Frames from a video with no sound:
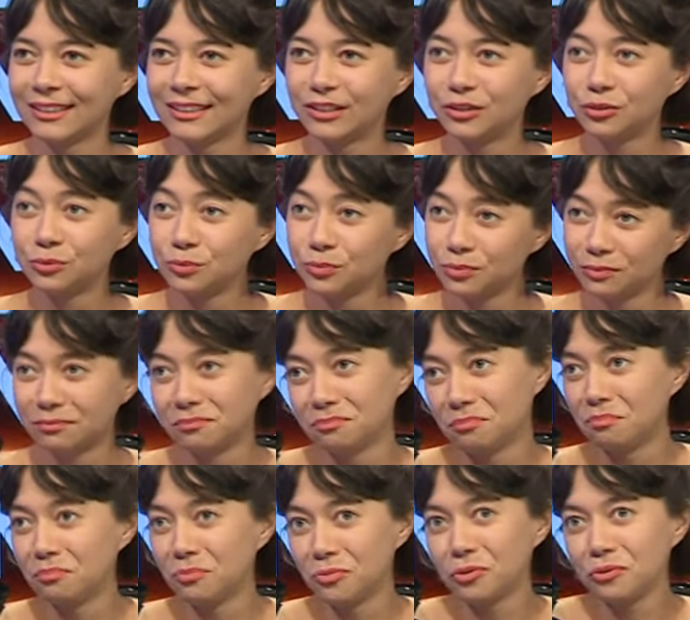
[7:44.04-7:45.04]
to
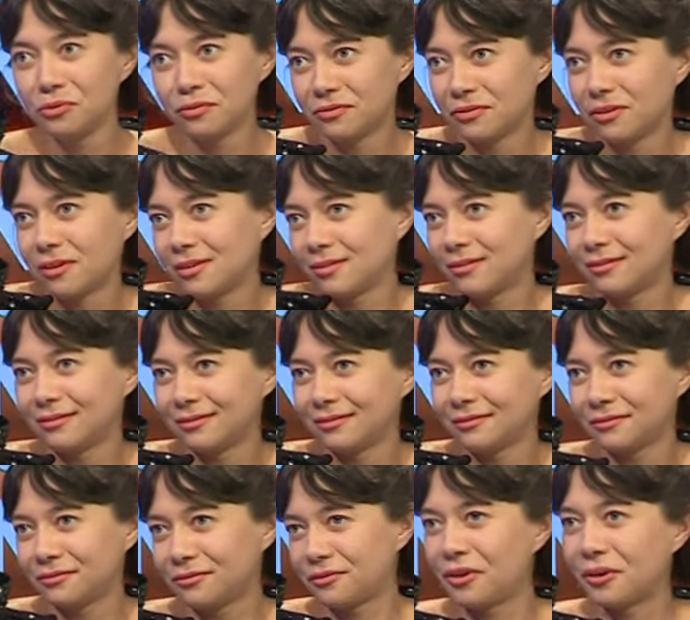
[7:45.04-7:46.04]
move on
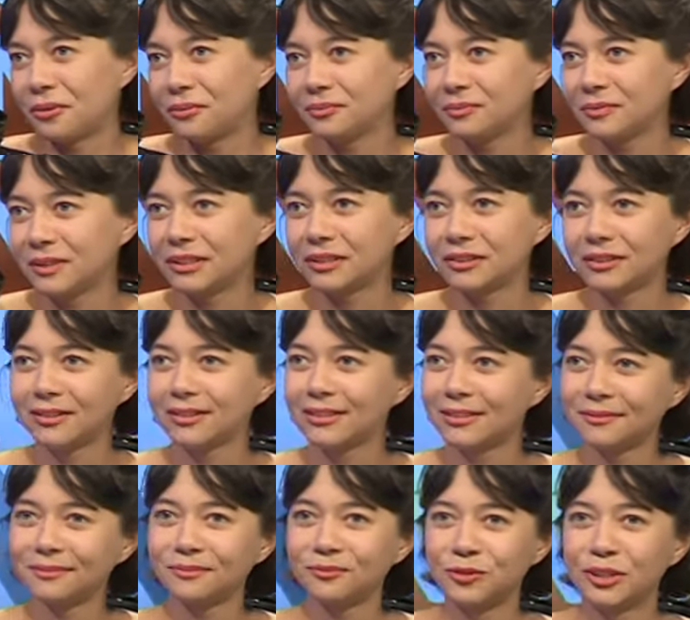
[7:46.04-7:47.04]
from because
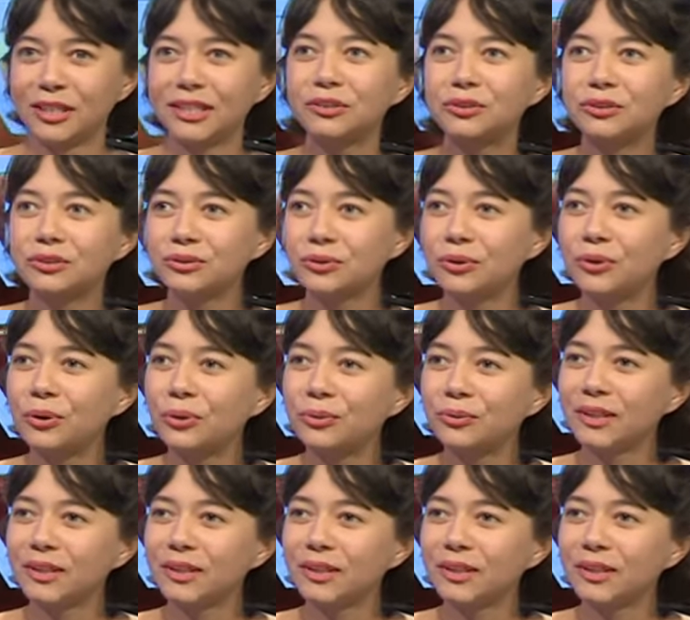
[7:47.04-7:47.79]
we need to grow. We